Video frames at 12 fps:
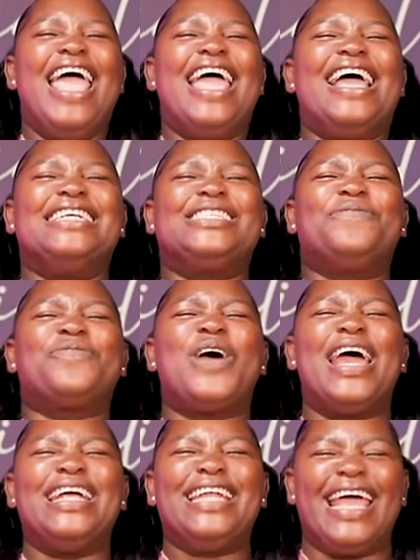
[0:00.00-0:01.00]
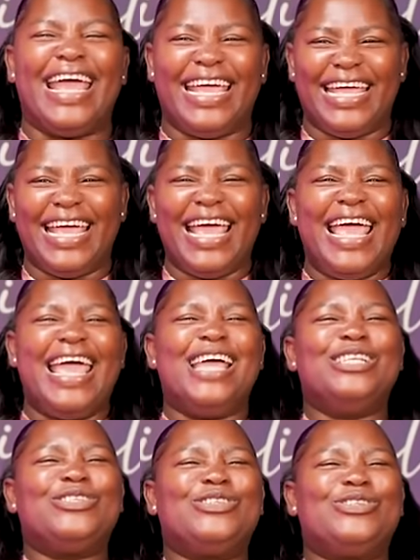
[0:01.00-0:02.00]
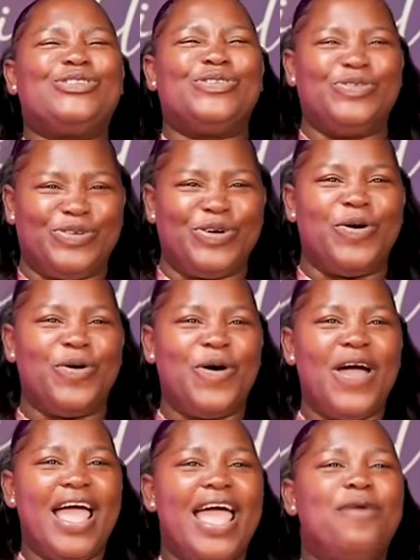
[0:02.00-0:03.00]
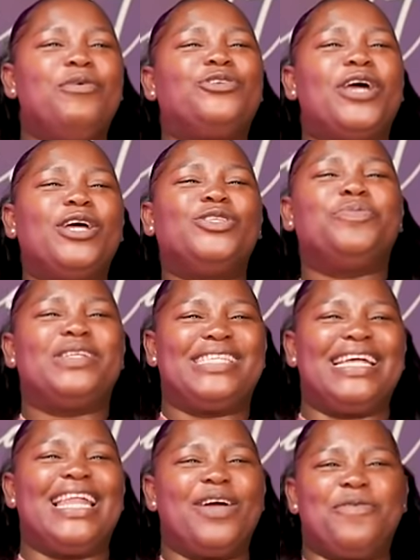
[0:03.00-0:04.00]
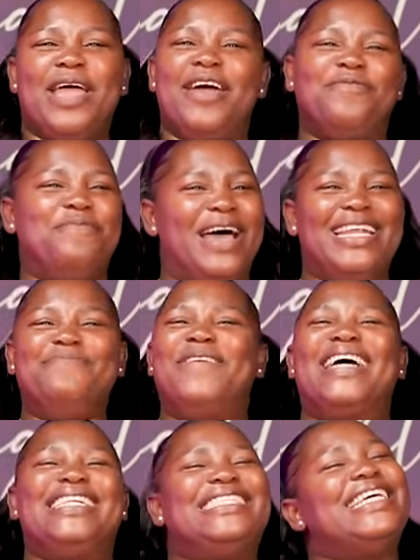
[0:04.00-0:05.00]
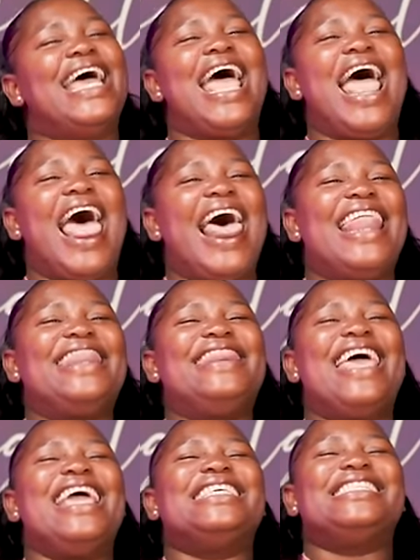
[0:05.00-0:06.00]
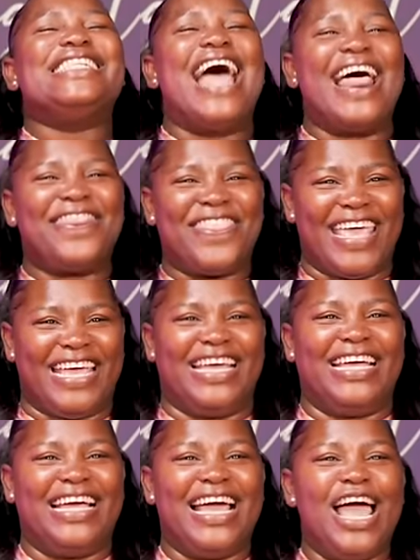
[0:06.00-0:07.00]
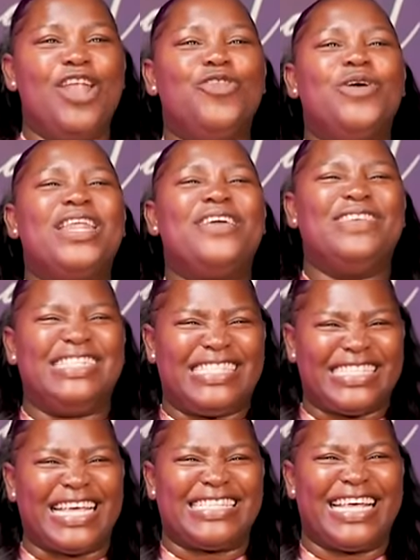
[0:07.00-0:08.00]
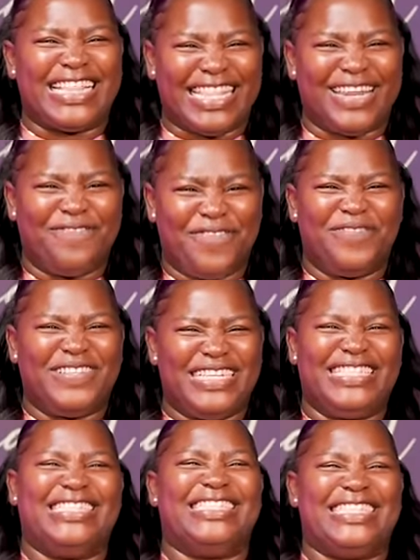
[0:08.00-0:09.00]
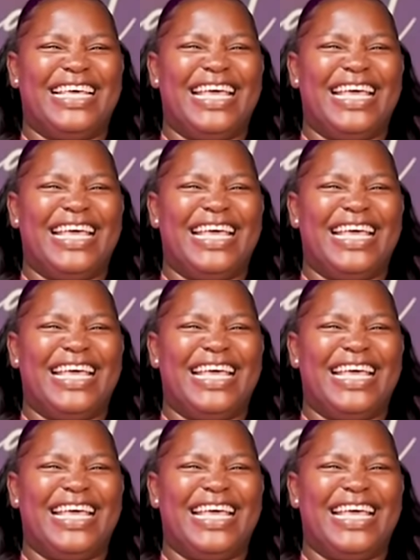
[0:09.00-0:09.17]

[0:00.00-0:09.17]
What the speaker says: It's a Friday in studio. We're trying to pretend like we have money, but there is nothing. Not even Sasa 350s